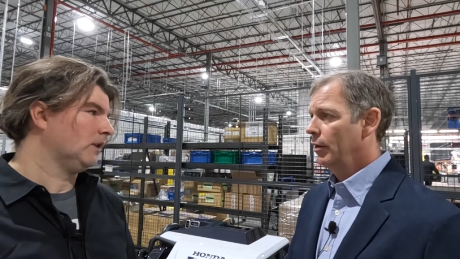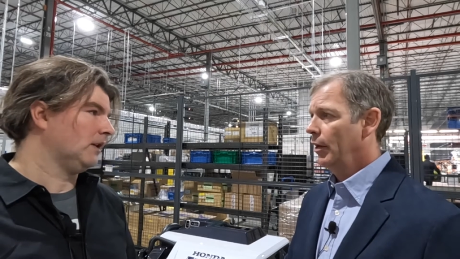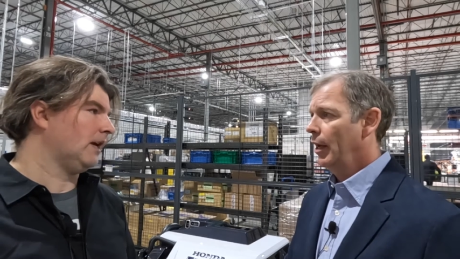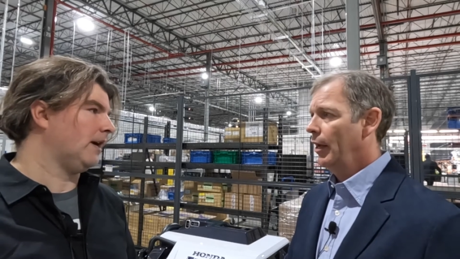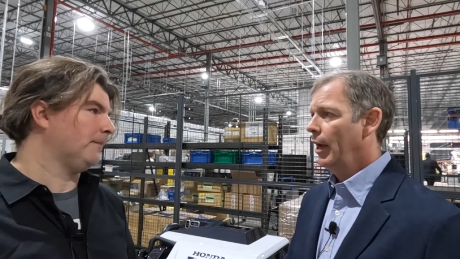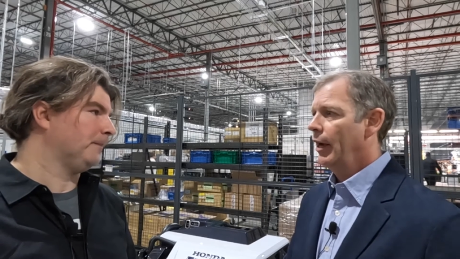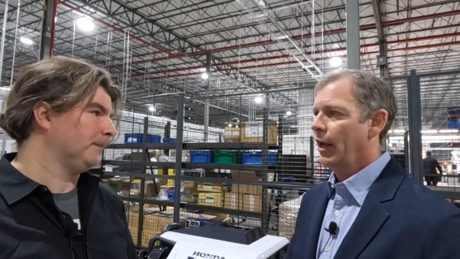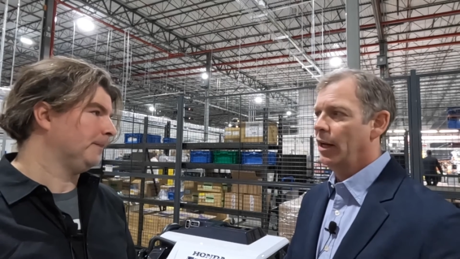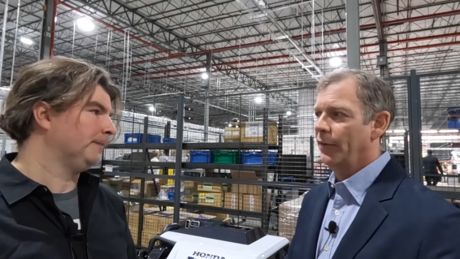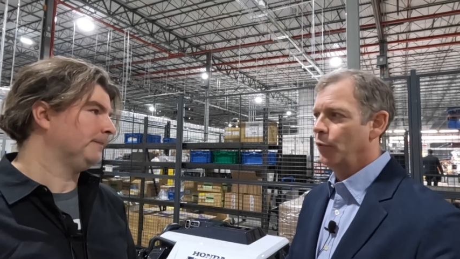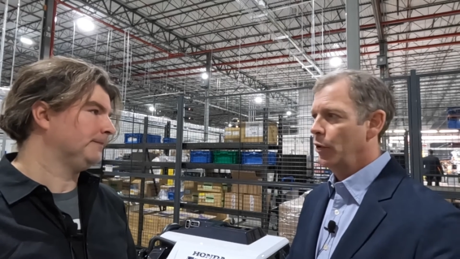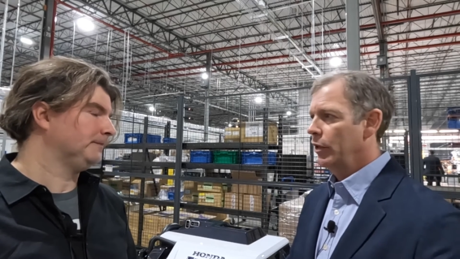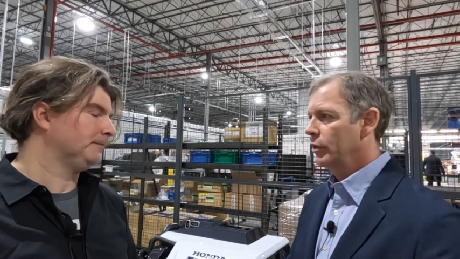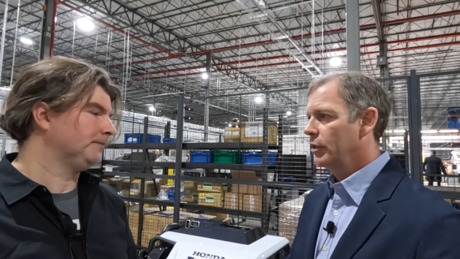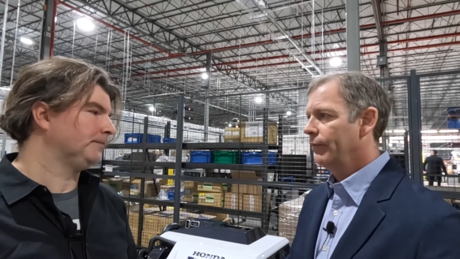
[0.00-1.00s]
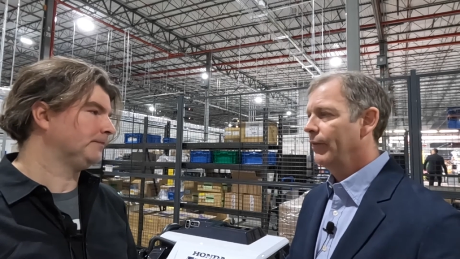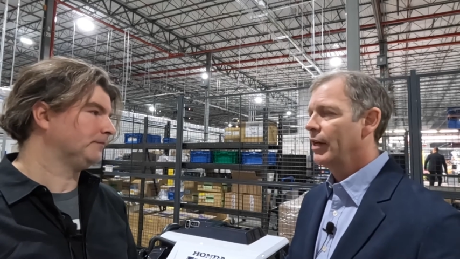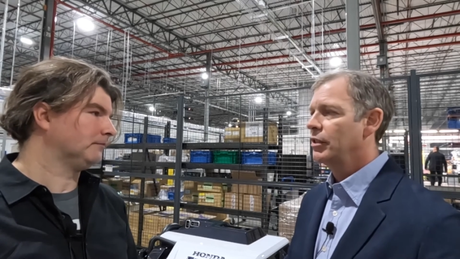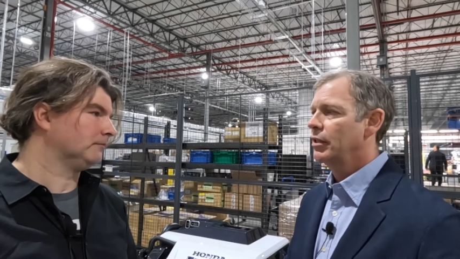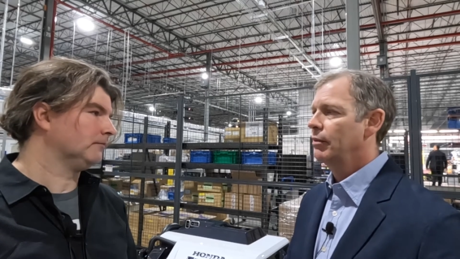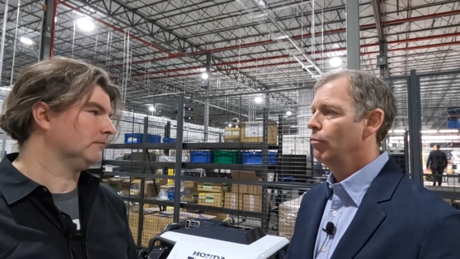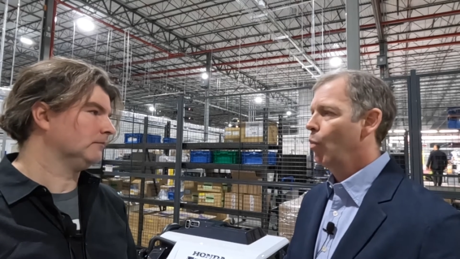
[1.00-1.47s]
Speaker 1: Yeah, California has
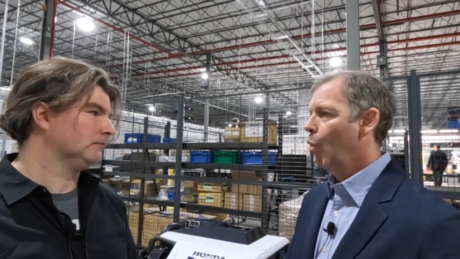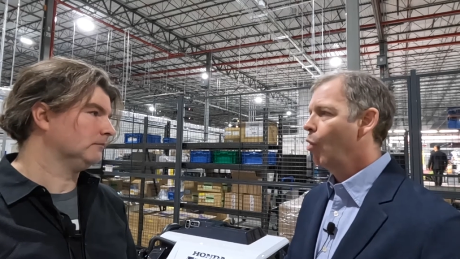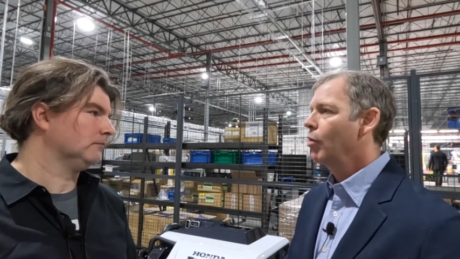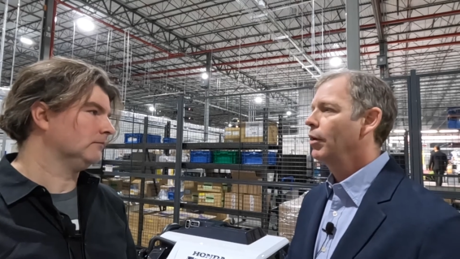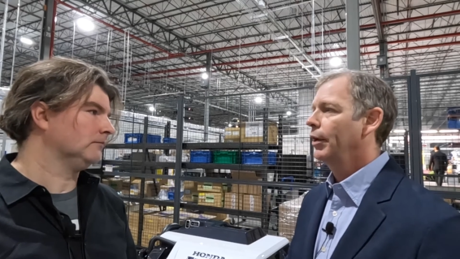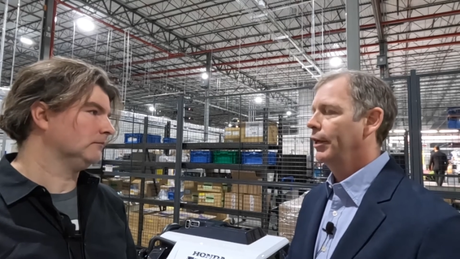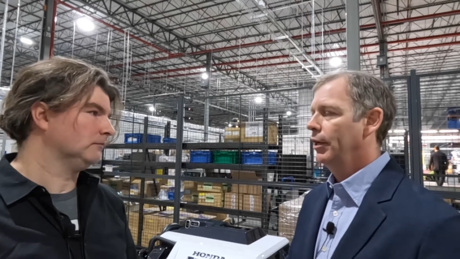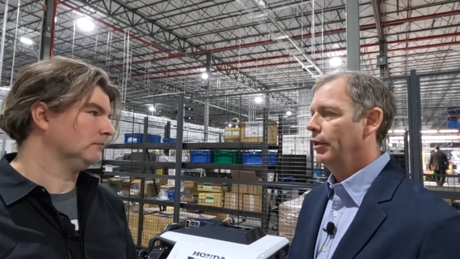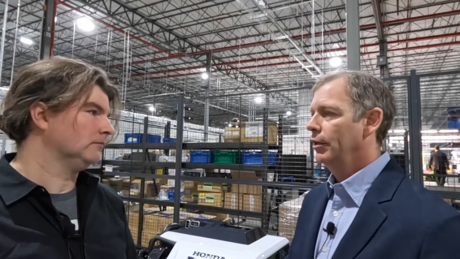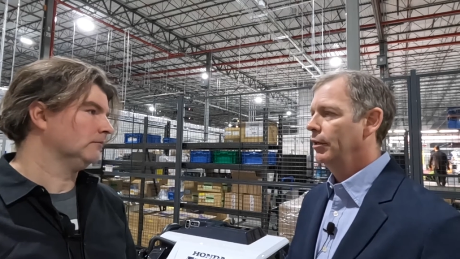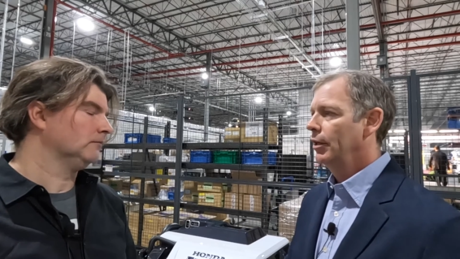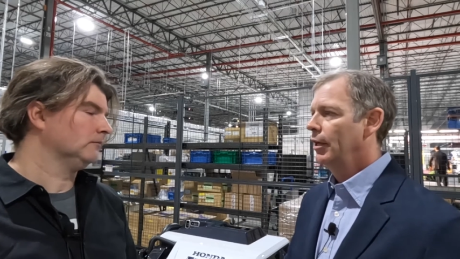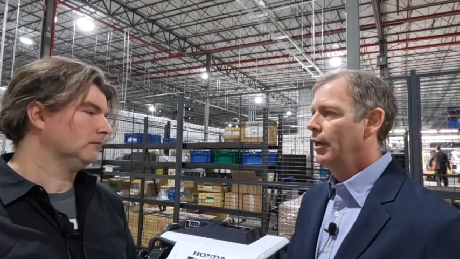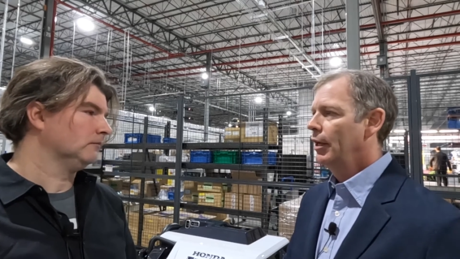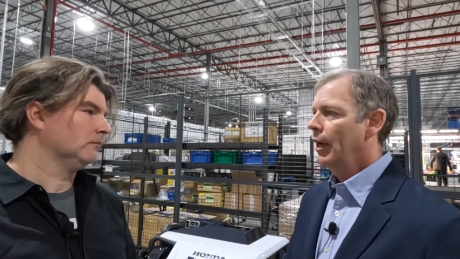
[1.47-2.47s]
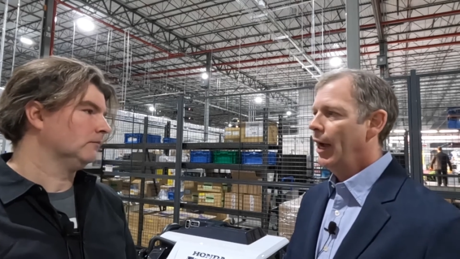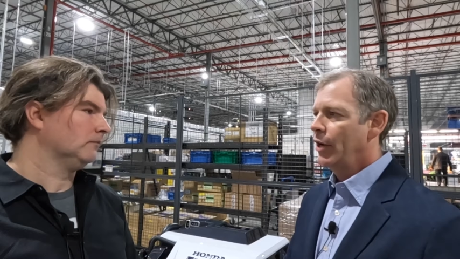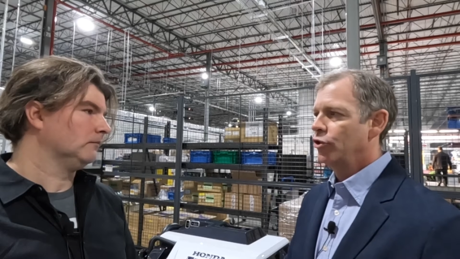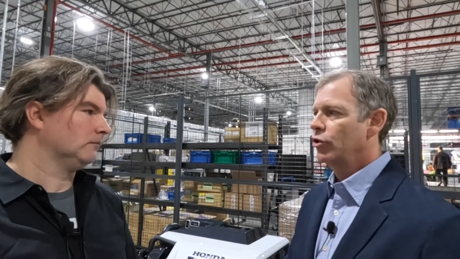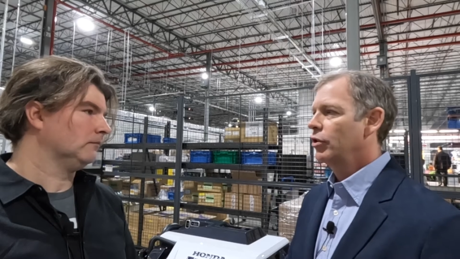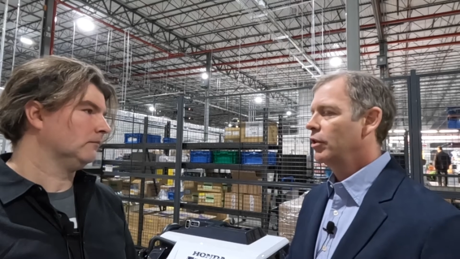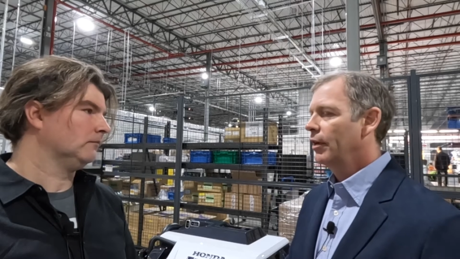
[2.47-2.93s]
invested more in
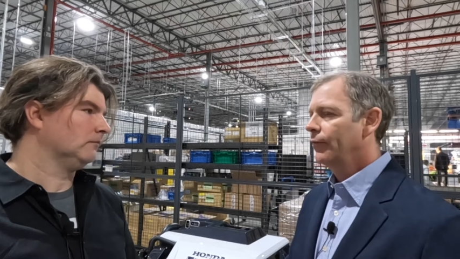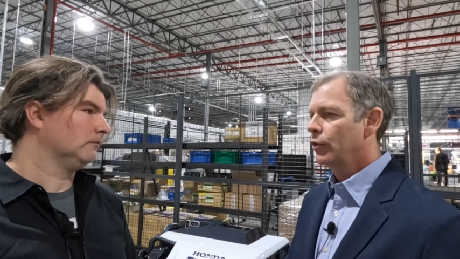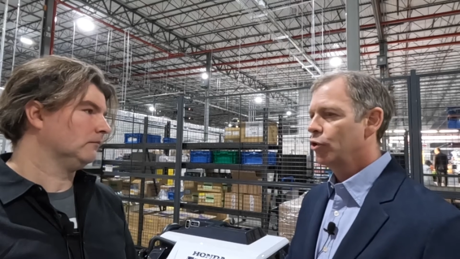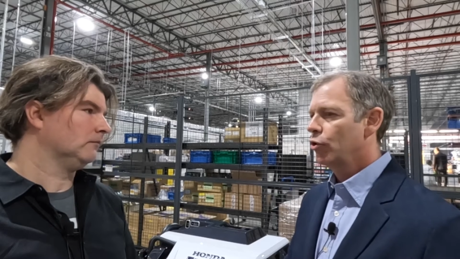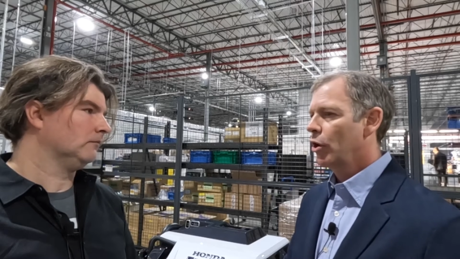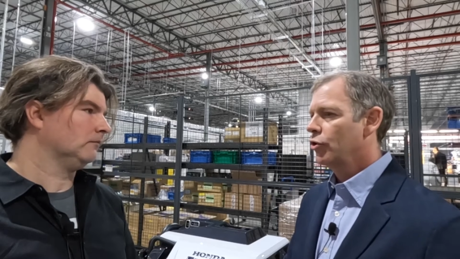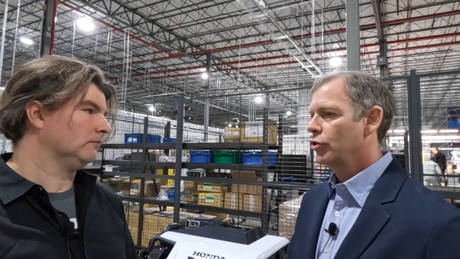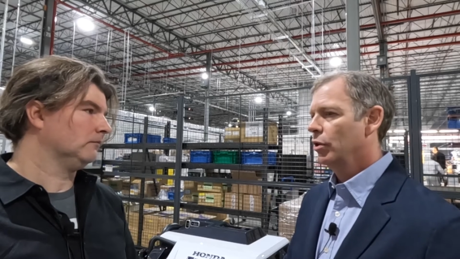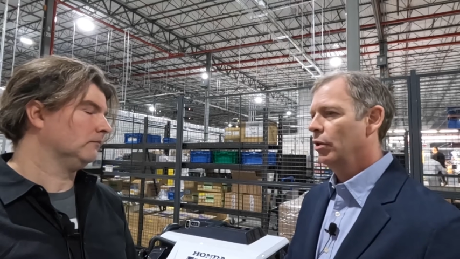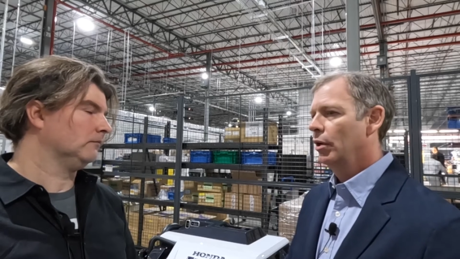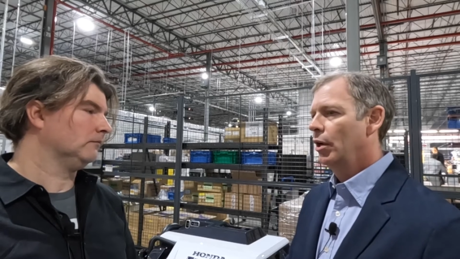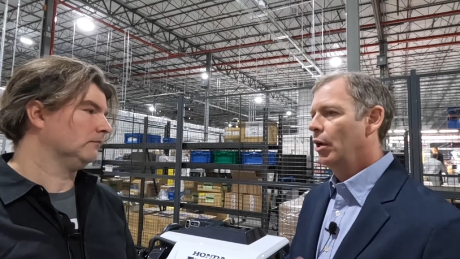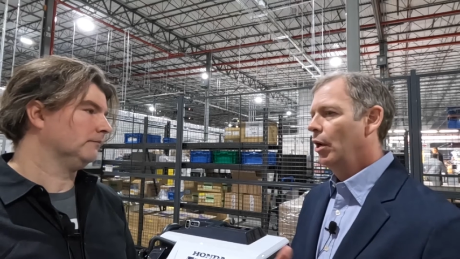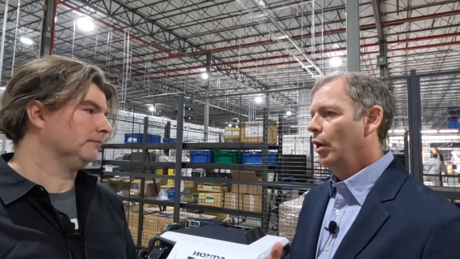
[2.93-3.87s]
hydrogen infrastructure.